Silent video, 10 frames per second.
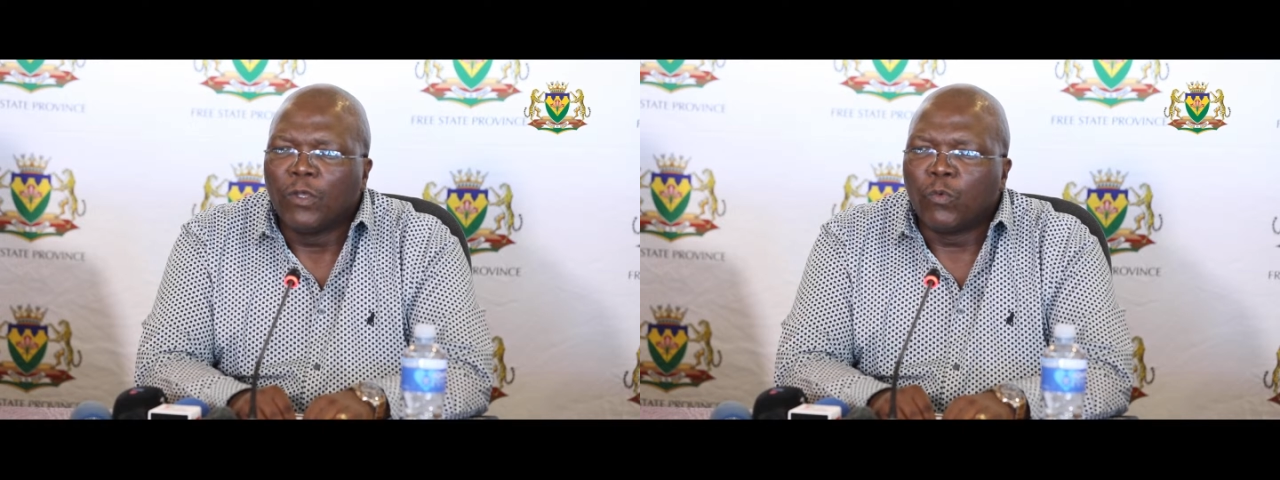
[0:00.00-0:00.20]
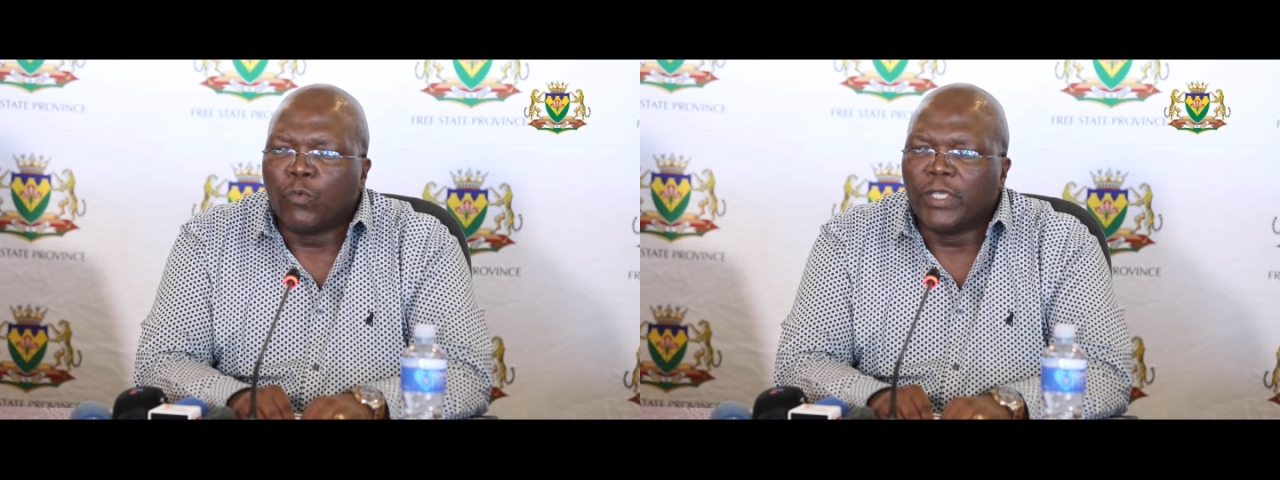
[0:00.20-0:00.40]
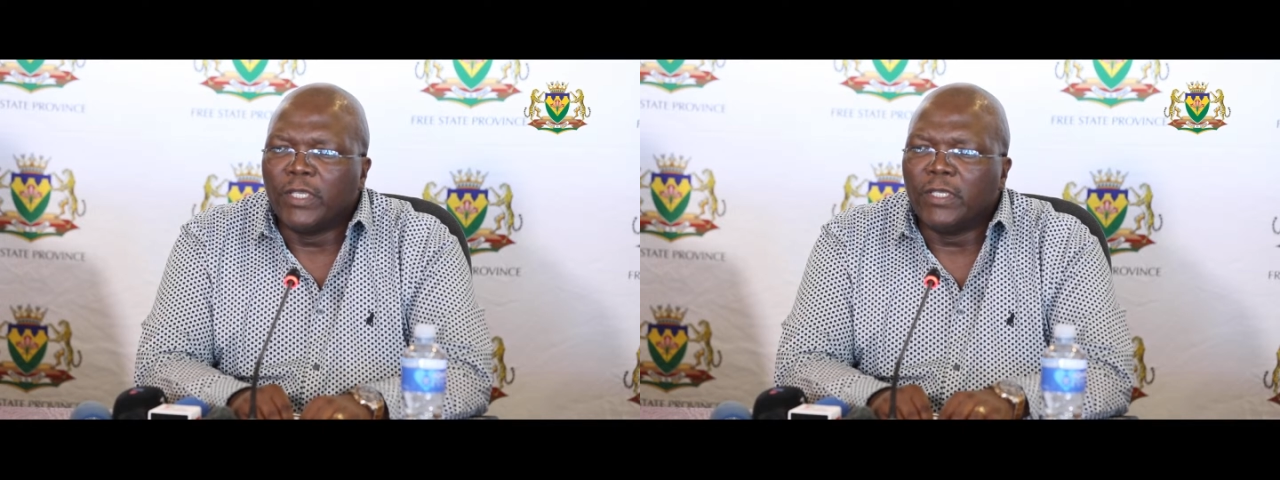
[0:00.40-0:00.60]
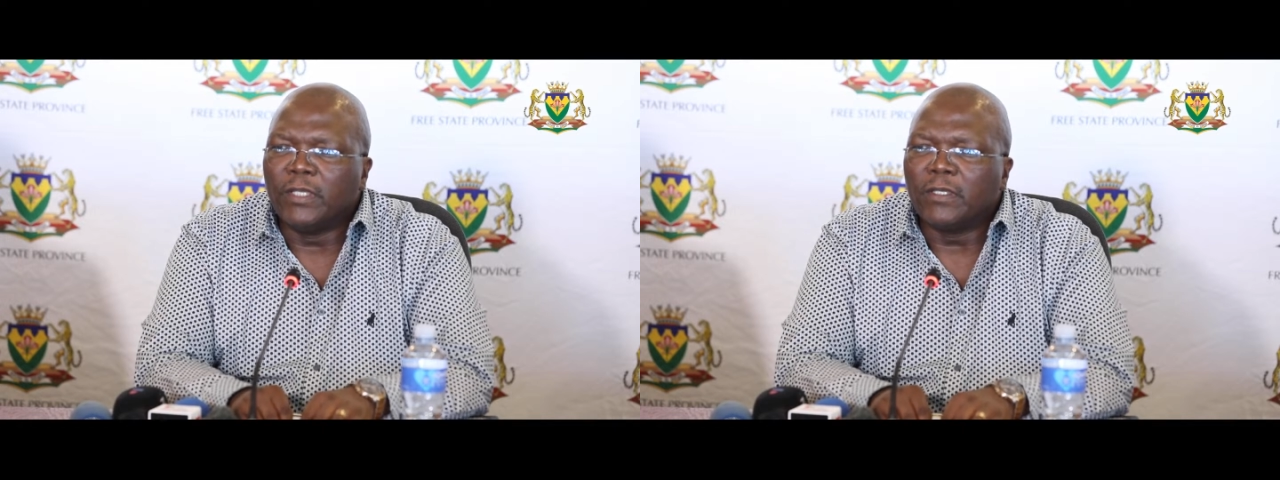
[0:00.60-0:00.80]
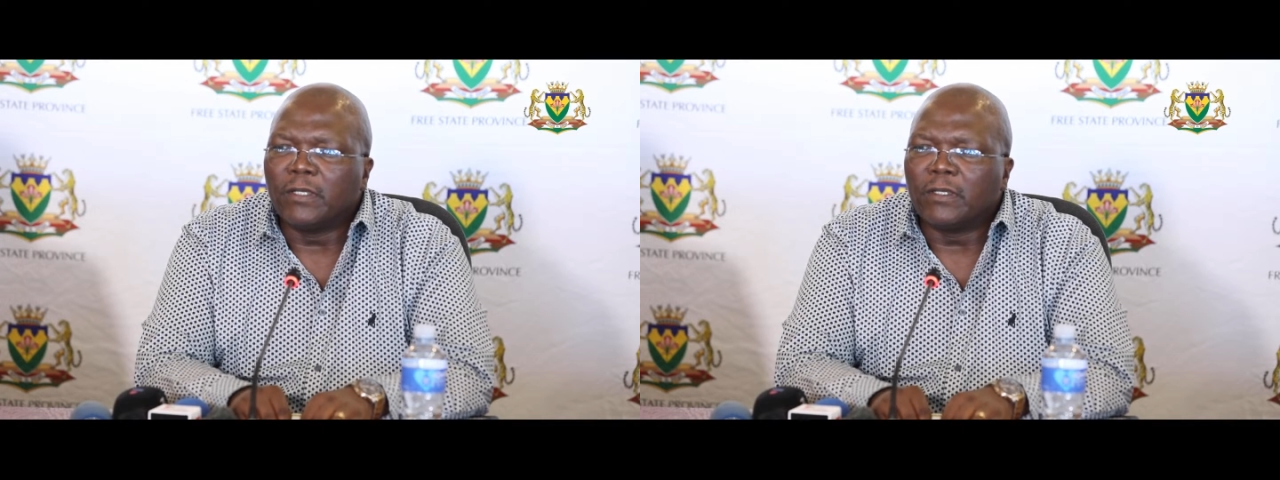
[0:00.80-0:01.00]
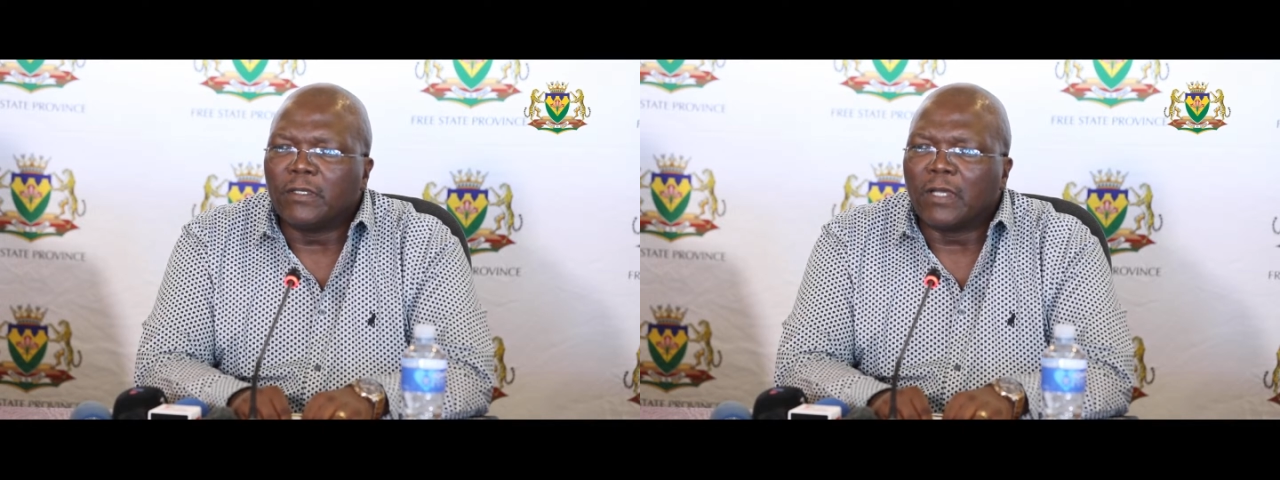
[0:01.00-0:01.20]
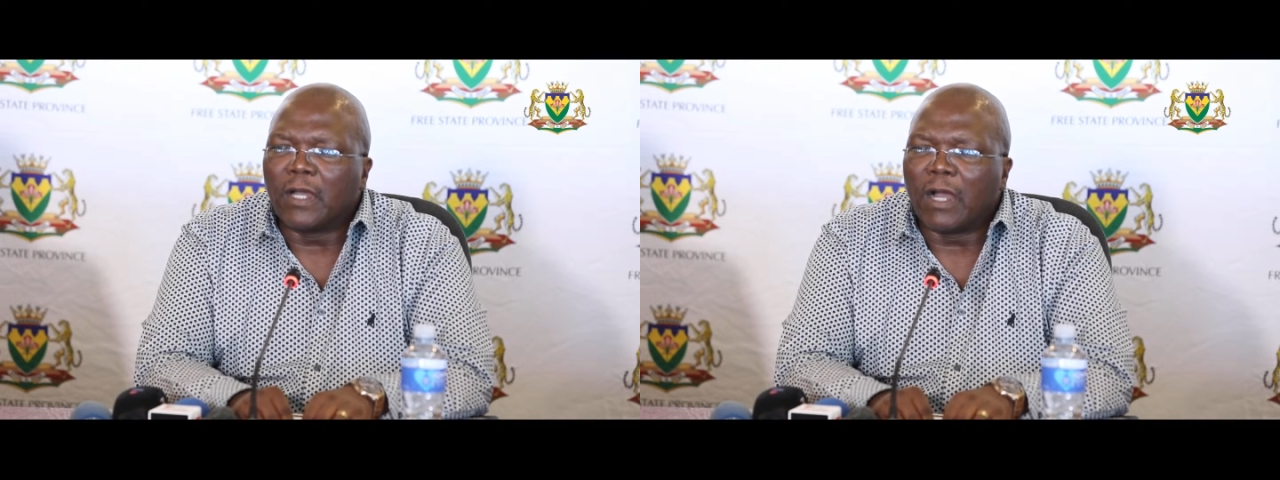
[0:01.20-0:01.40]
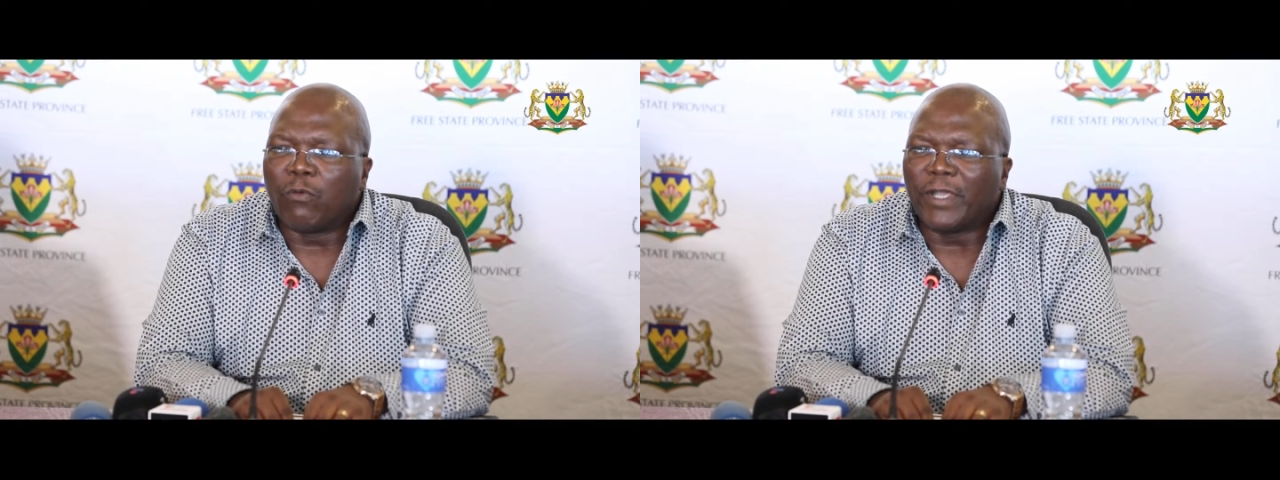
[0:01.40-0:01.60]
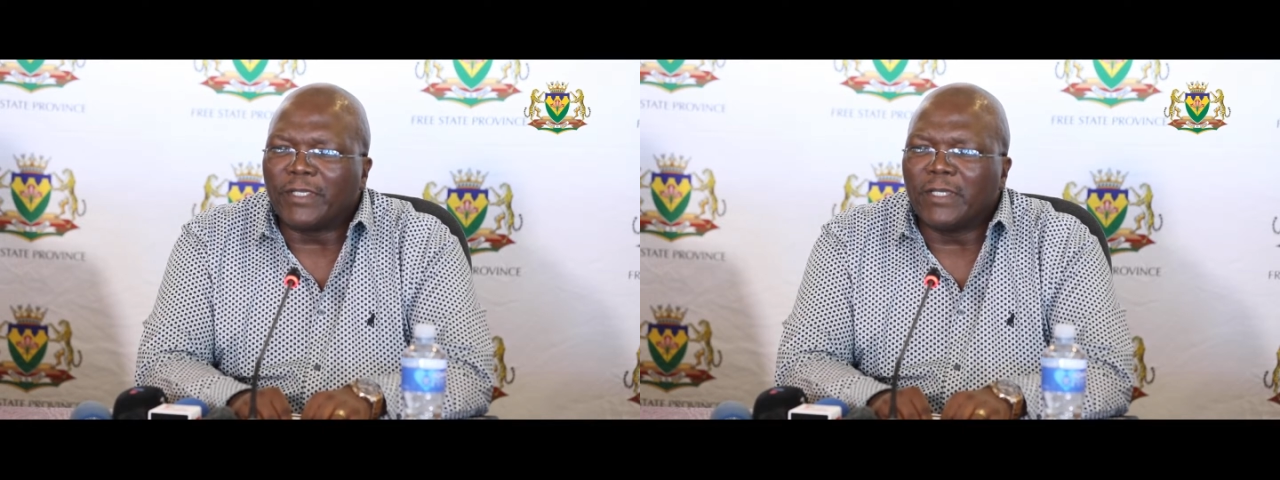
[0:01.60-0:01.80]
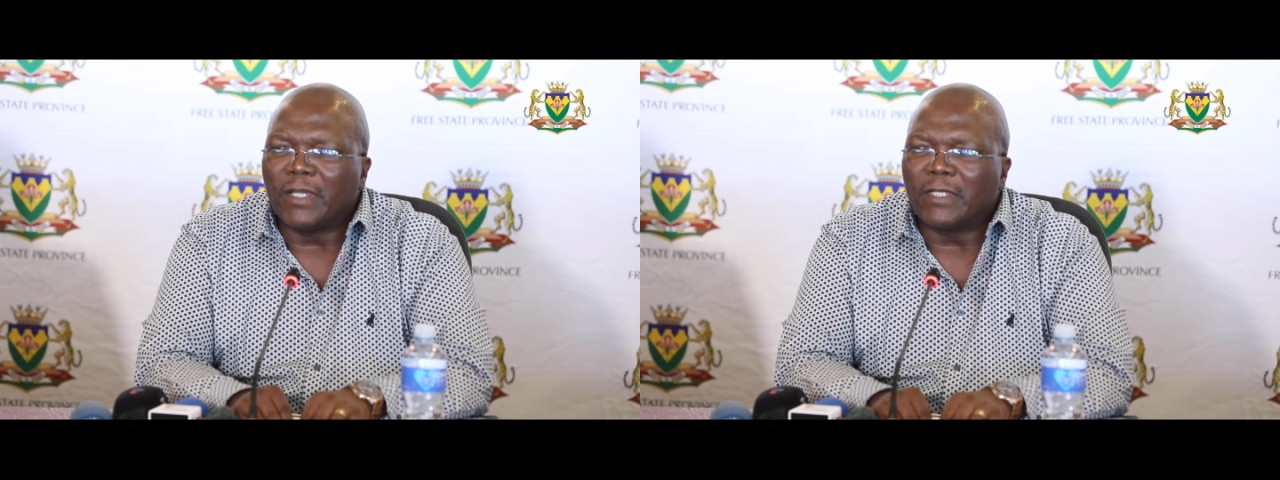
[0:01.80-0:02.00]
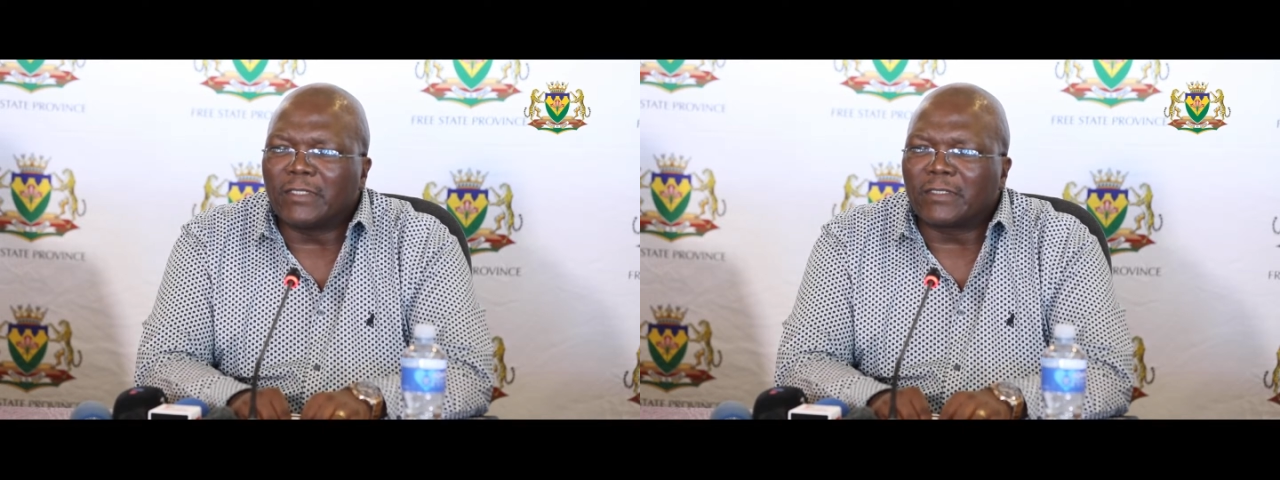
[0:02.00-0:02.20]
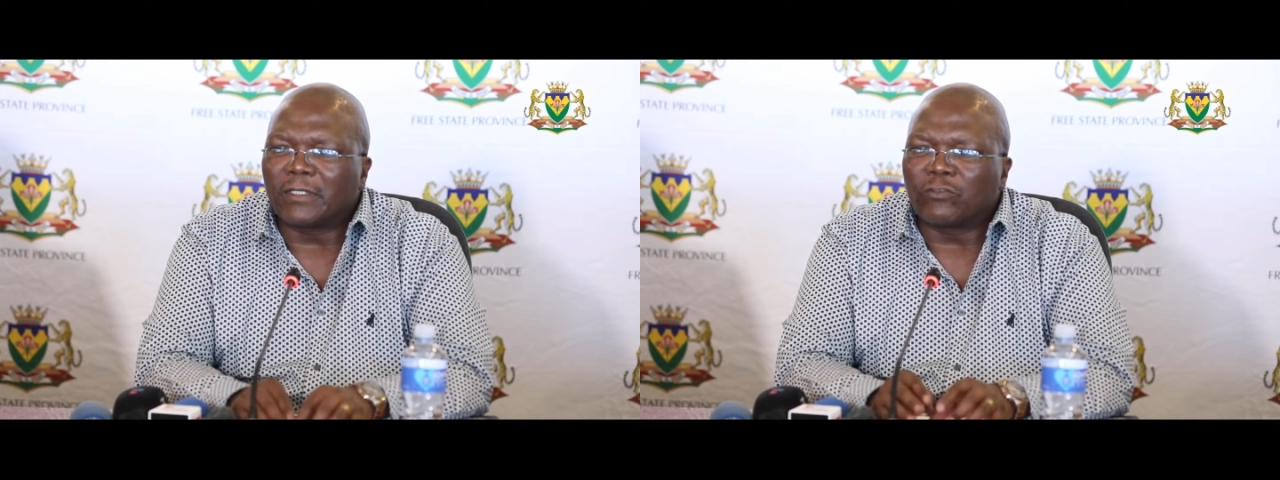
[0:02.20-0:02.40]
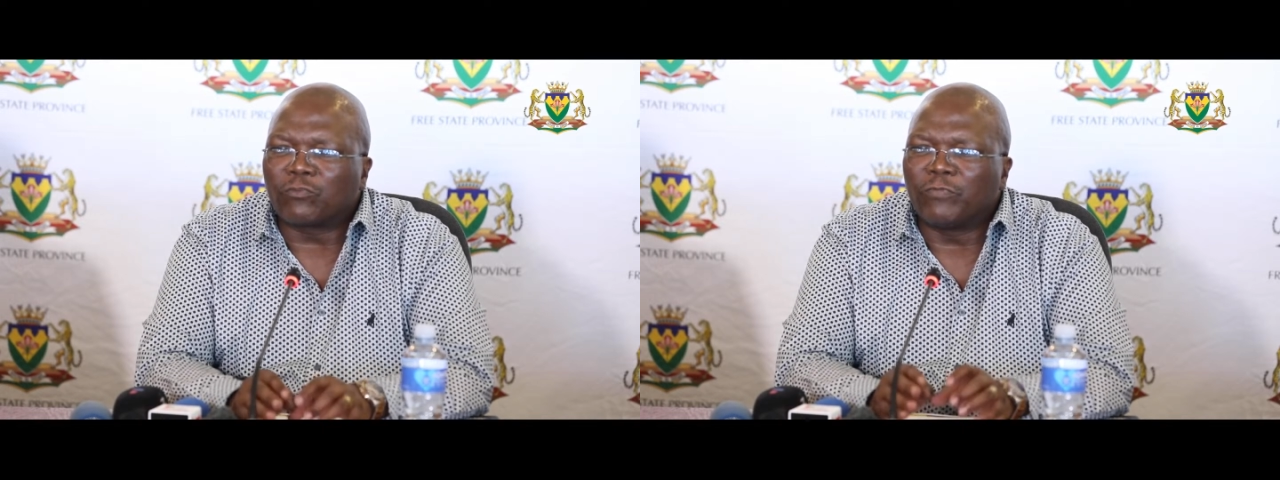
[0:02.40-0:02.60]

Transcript: We are working hard and